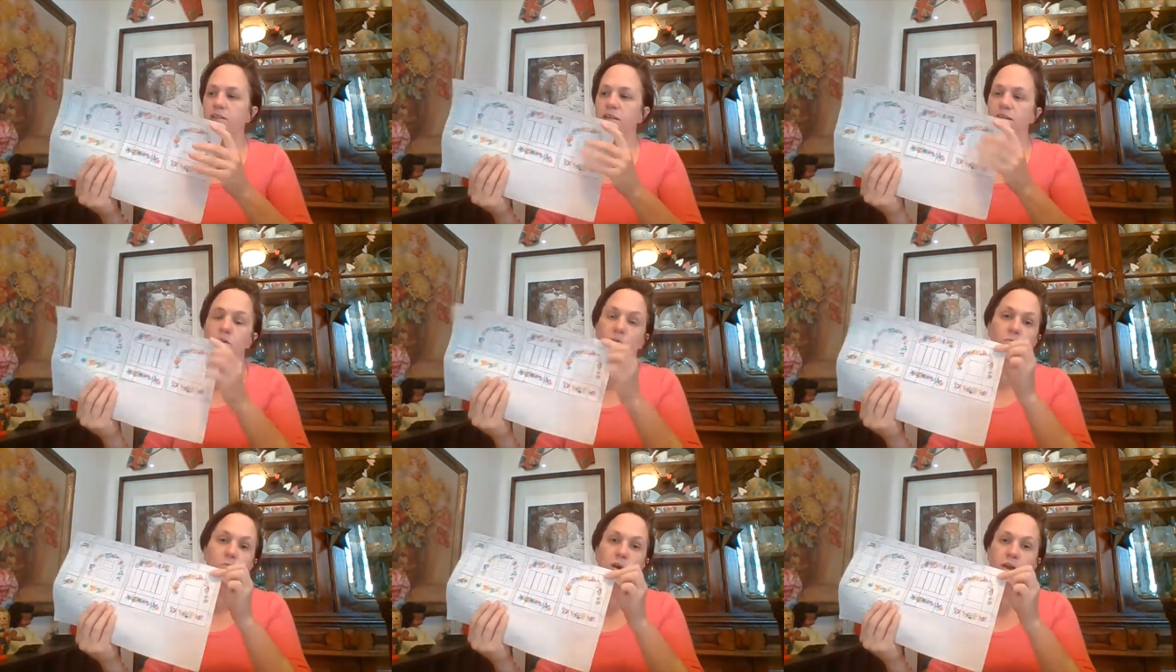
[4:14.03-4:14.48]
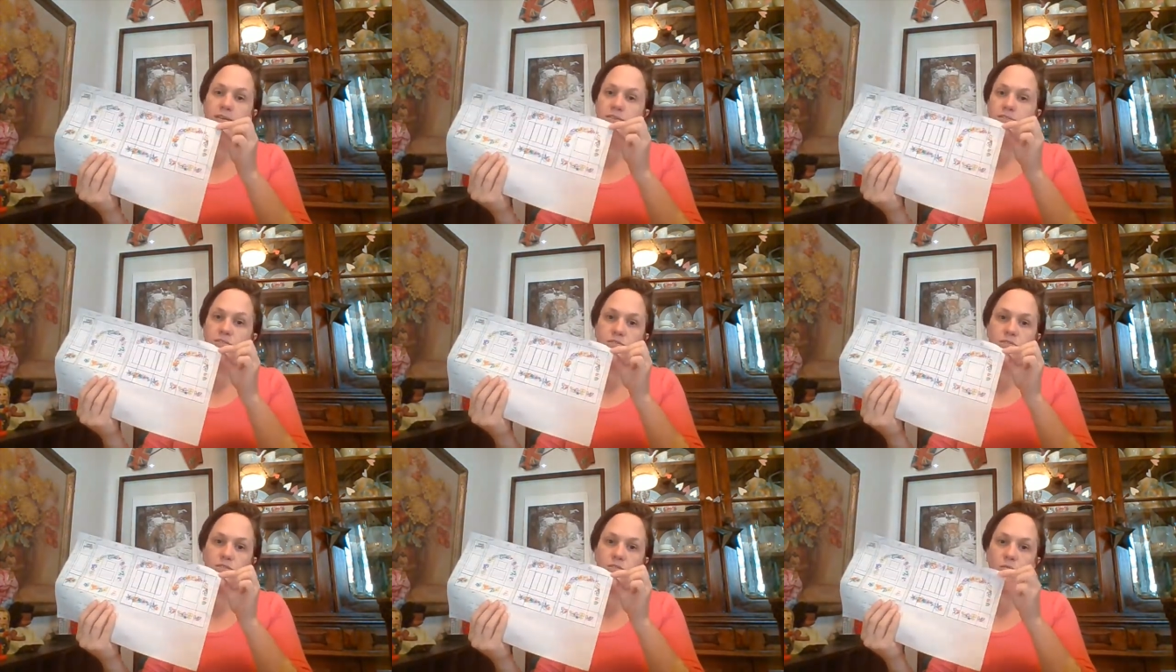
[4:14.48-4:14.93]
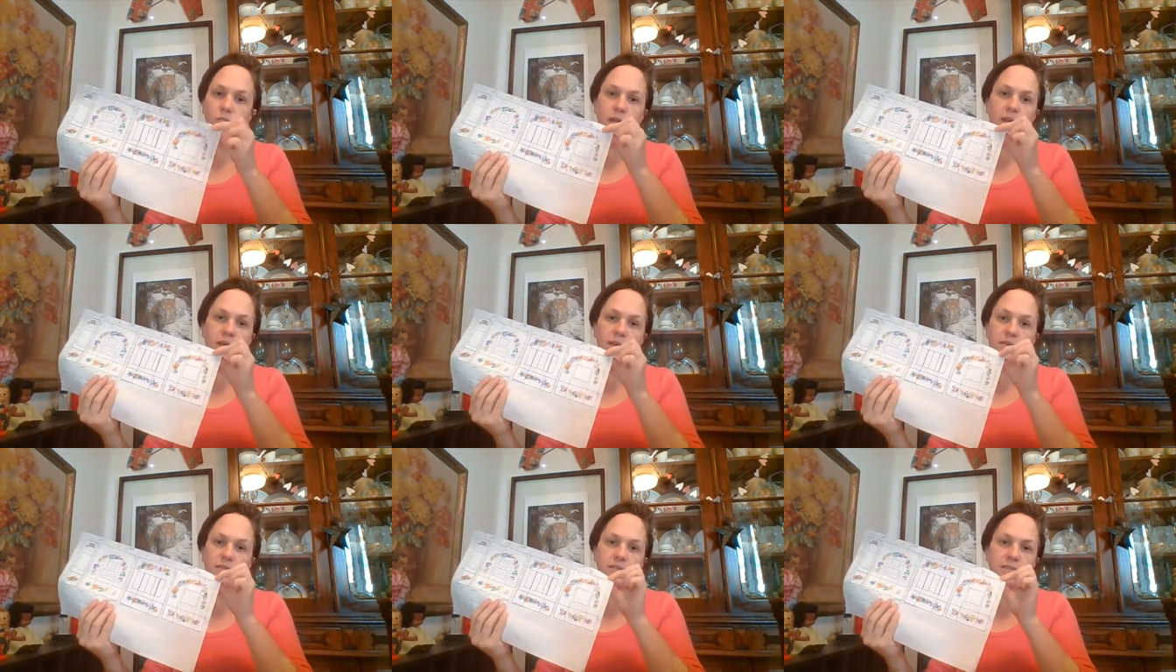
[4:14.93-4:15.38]
like one
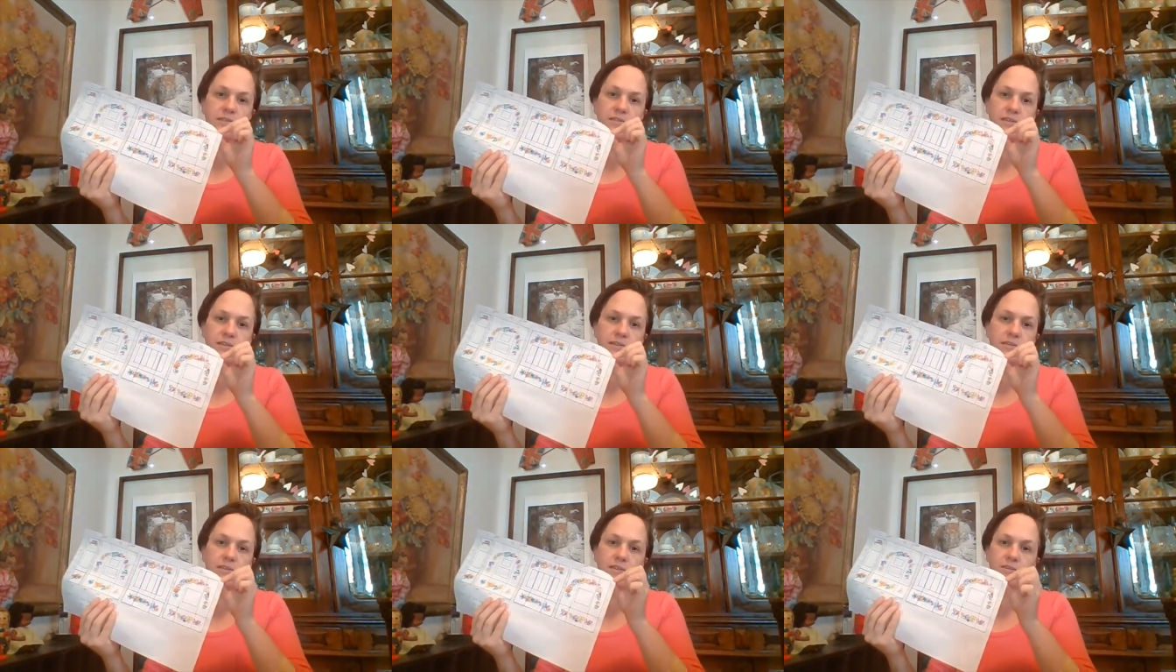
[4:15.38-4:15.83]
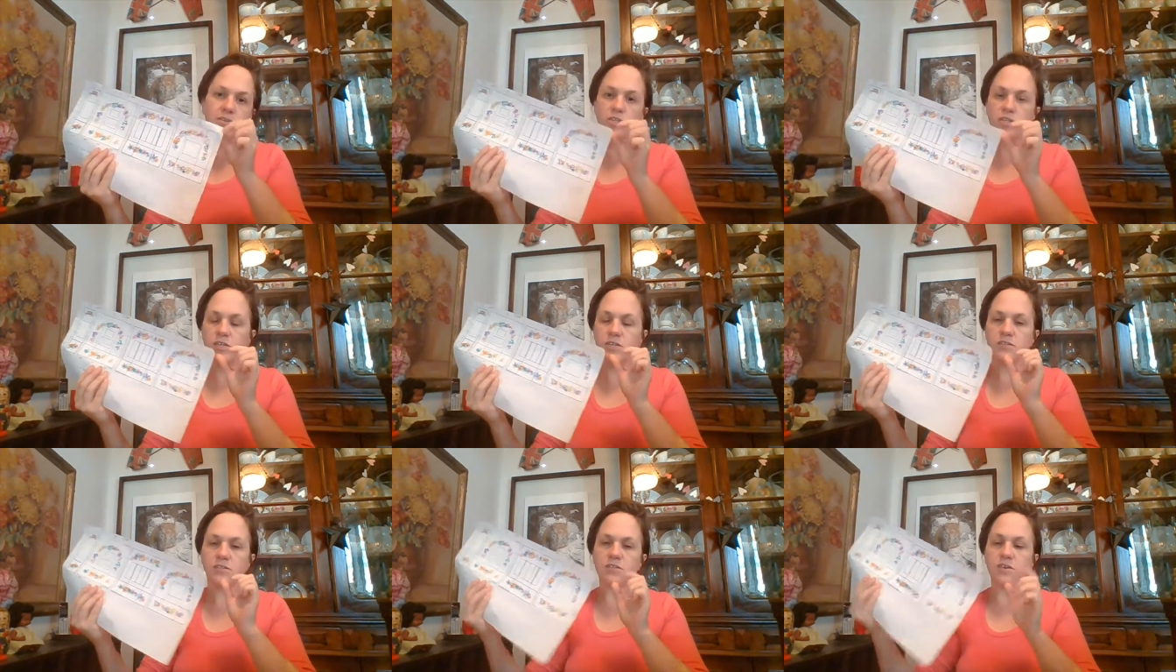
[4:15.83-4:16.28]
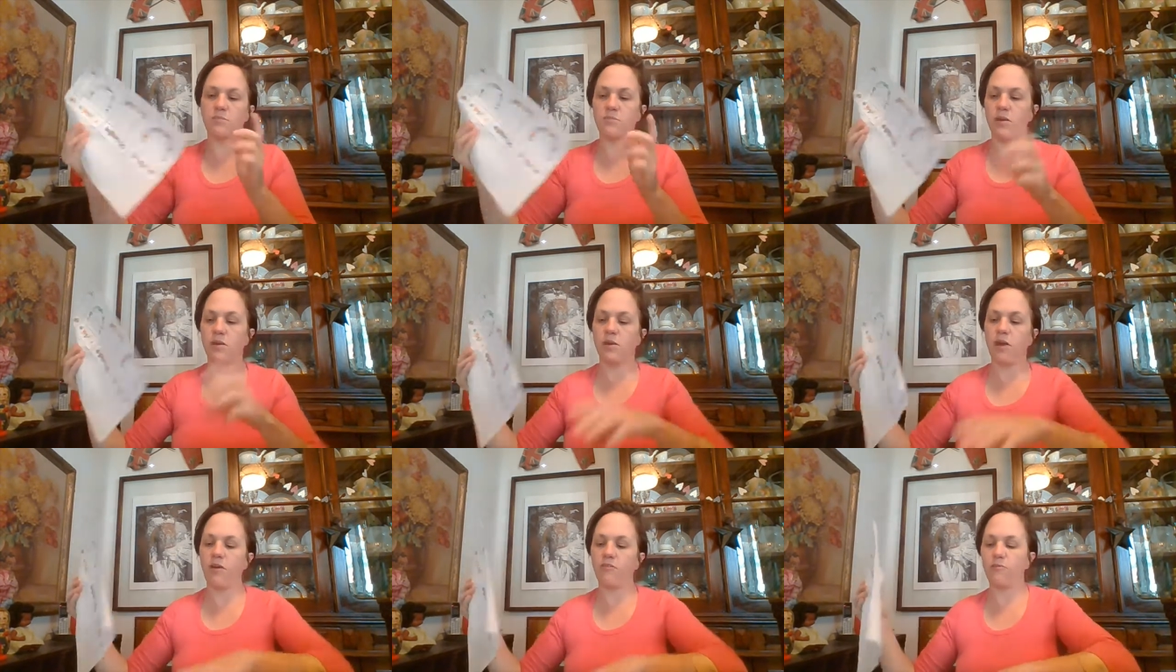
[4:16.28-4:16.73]
grid is 6 inches on
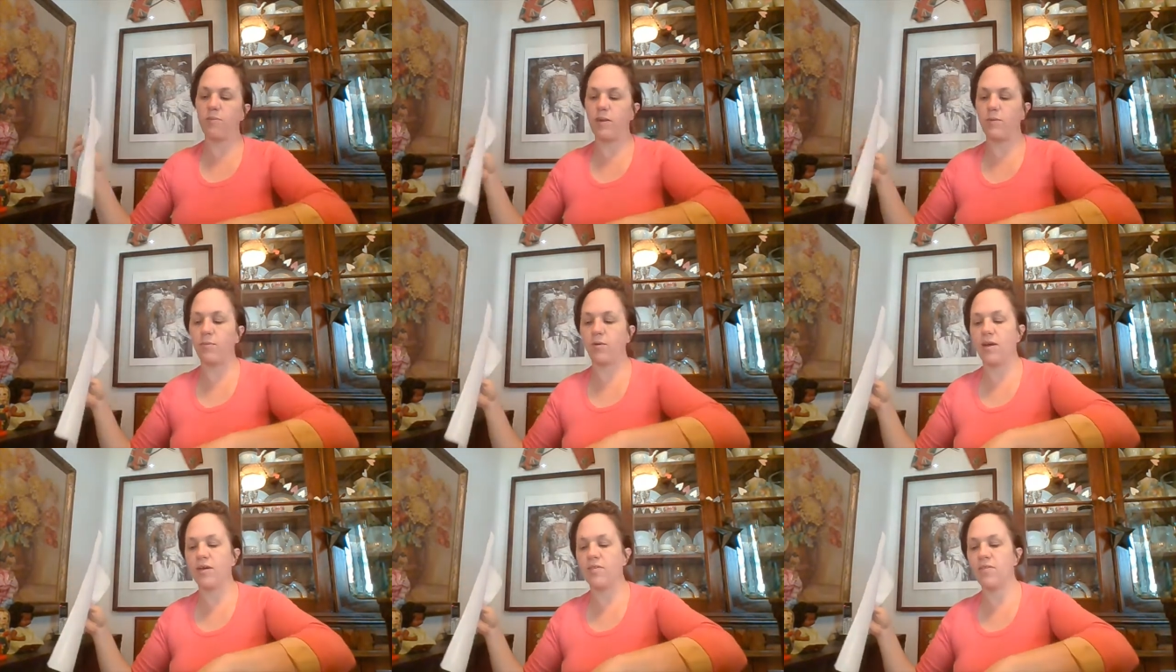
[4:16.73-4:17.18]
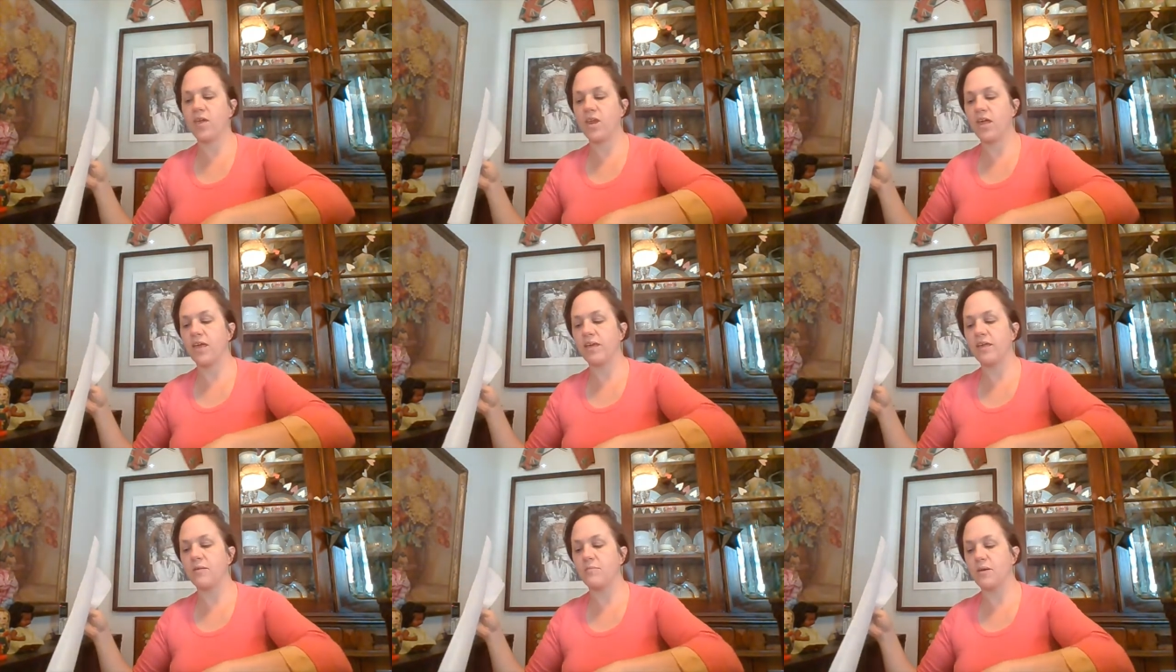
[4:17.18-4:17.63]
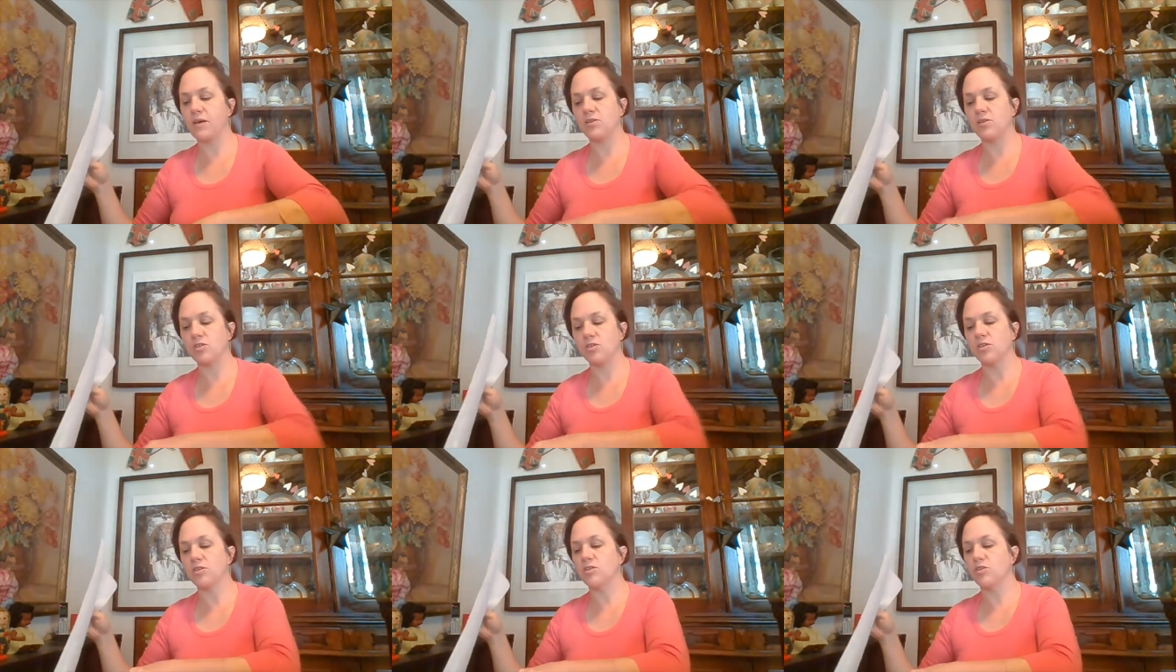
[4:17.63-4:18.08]
my graph paper, and then I can
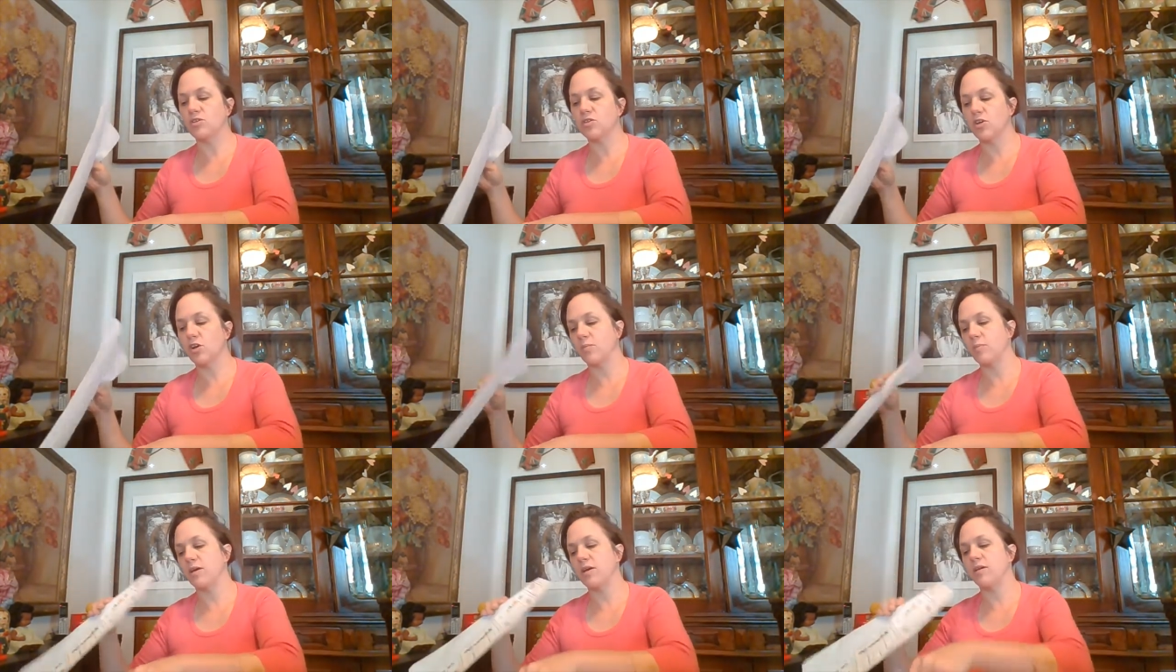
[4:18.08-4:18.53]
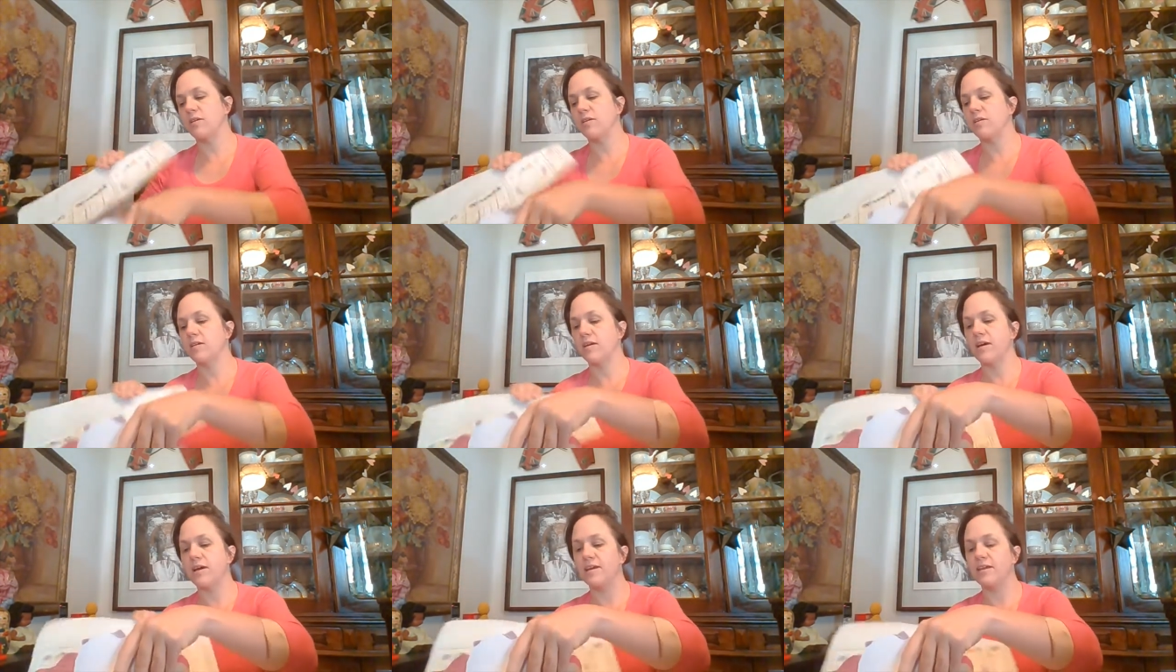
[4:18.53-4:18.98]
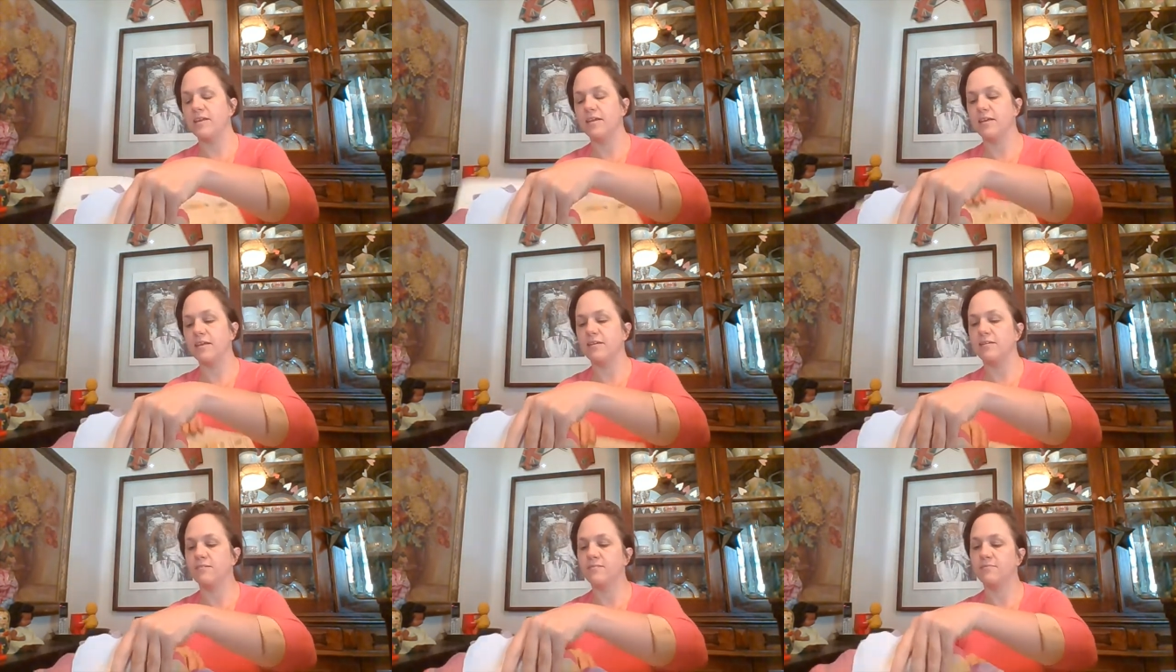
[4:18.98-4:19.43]
measure and determine I need